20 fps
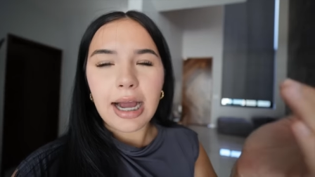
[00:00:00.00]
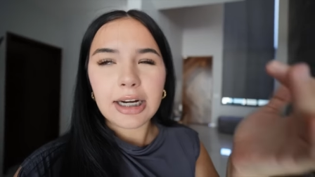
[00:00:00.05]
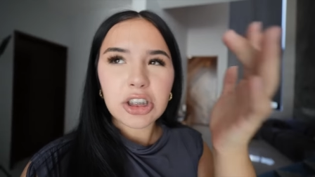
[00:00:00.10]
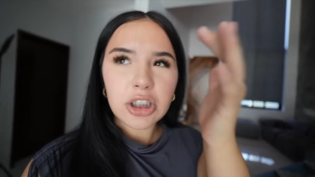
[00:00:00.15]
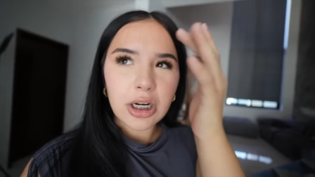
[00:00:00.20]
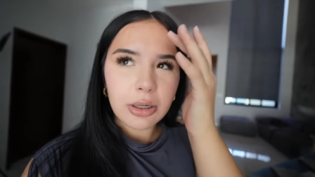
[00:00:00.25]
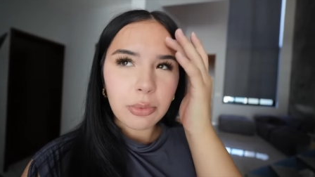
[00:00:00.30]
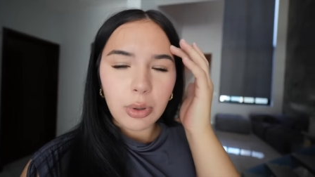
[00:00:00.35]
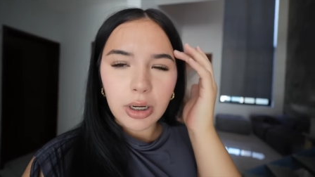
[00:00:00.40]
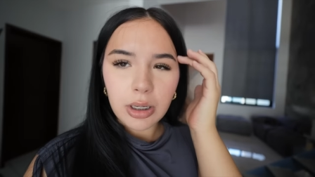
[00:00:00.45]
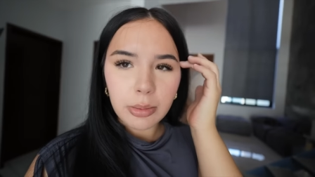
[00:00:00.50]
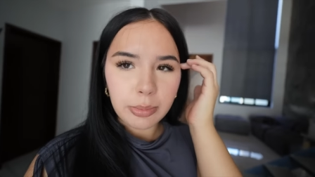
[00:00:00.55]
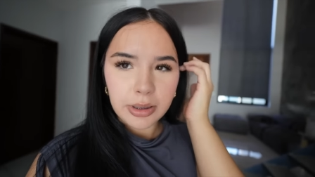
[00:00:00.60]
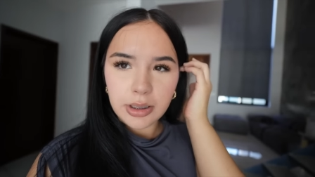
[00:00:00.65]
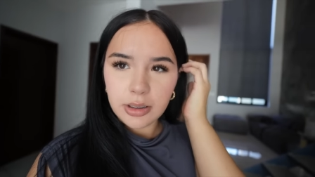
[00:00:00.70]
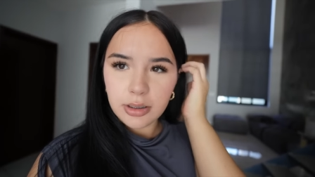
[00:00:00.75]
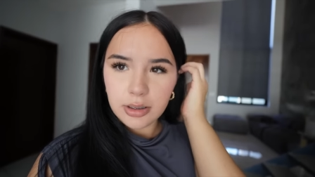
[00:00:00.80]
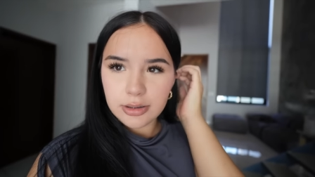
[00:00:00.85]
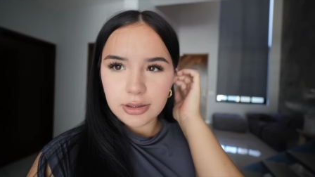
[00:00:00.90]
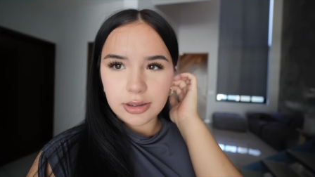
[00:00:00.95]
Actually, I want to
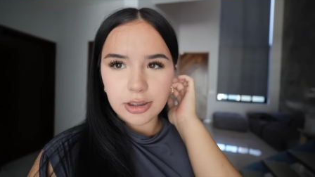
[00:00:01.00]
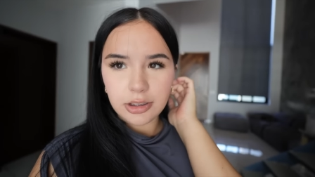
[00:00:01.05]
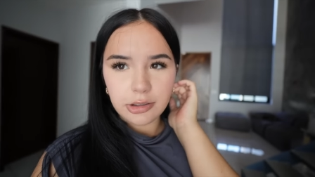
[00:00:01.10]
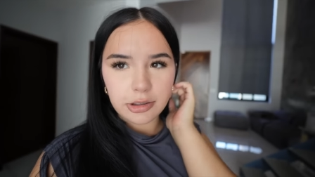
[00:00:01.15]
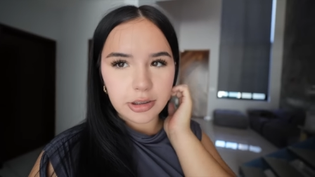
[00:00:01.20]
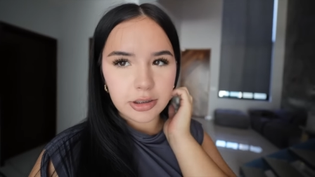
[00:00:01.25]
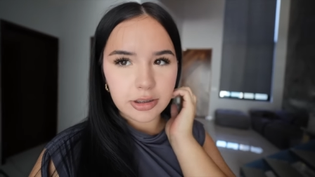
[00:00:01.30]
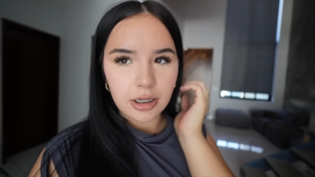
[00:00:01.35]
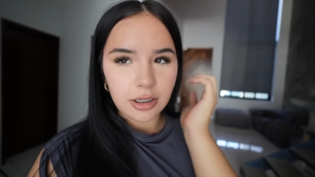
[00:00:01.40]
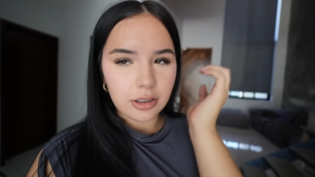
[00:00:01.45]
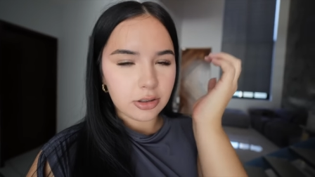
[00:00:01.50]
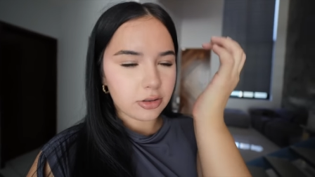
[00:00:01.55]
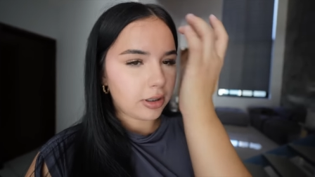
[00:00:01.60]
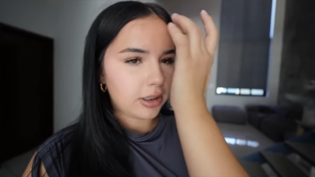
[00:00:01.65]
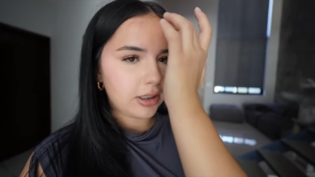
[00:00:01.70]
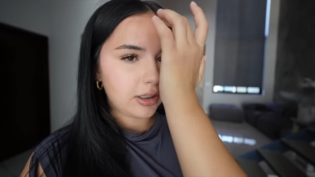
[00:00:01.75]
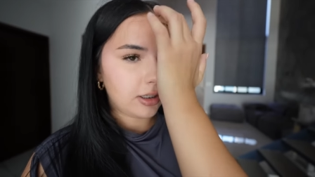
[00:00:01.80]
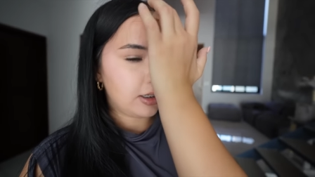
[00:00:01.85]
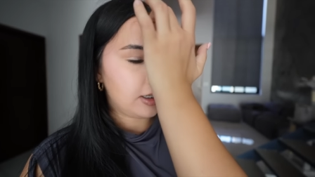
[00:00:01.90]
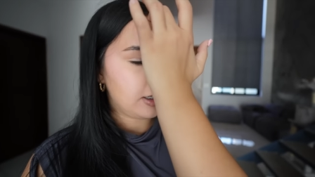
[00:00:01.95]
be an interior designer, so
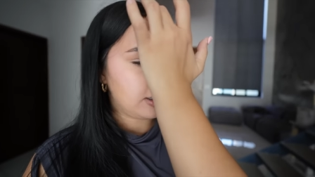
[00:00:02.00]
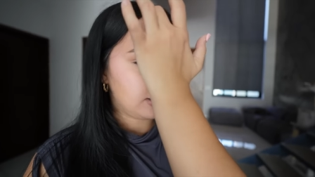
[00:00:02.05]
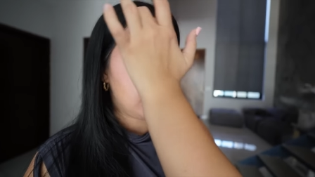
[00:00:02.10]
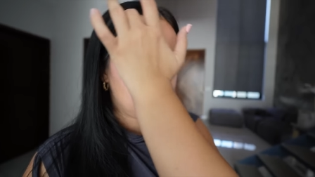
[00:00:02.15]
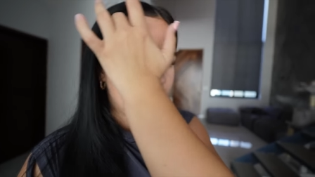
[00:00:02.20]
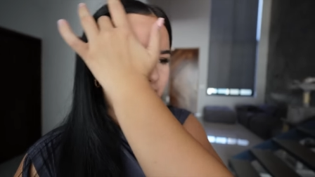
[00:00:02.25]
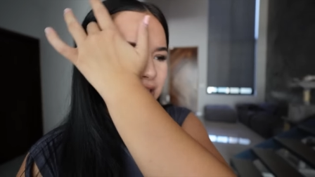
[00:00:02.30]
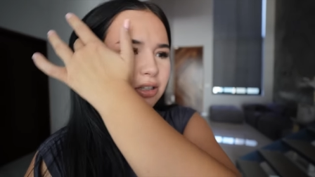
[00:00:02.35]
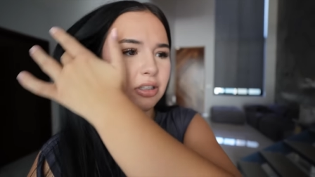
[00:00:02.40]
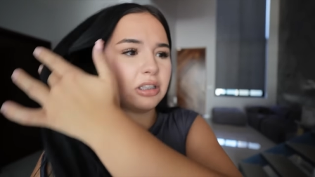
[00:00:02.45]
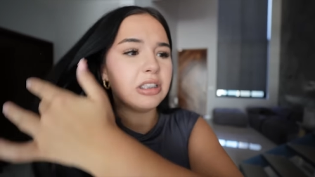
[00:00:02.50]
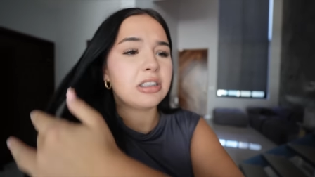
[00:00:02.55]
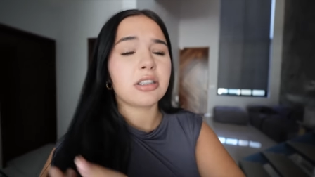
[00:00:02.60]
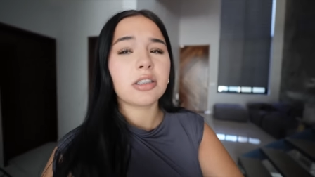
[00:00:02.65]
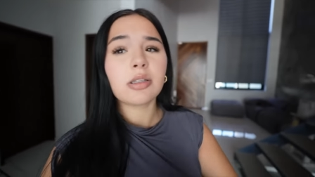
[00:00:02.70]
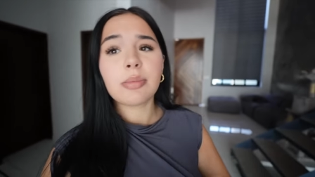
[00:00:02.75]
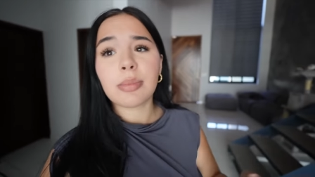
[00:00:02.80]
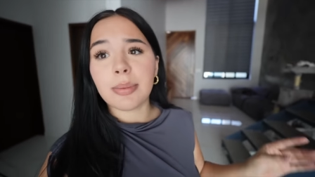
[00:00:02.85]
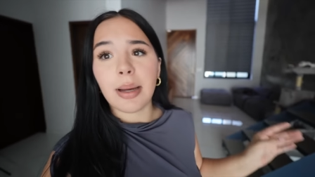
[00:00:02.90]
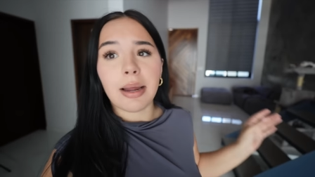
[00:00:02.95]
I need to get it together. This
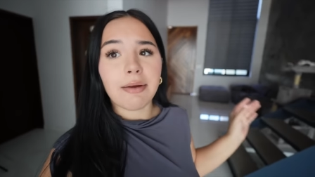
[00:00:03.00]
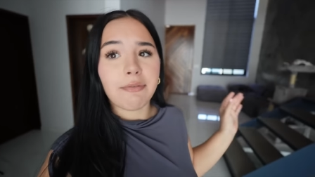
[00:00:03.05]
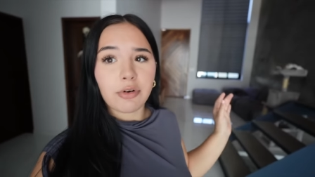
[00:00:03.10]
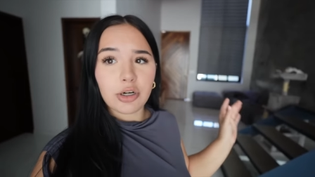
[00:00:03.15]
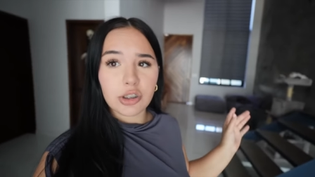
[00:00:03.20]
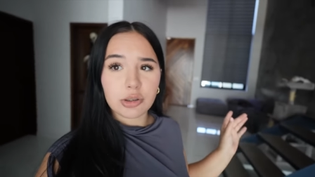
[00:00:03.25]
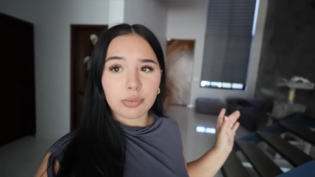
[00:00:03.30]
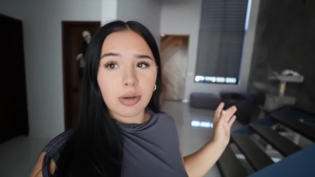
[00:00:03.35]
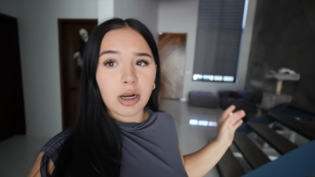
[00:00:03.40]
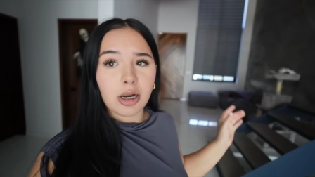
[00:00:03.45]
is gonna be my first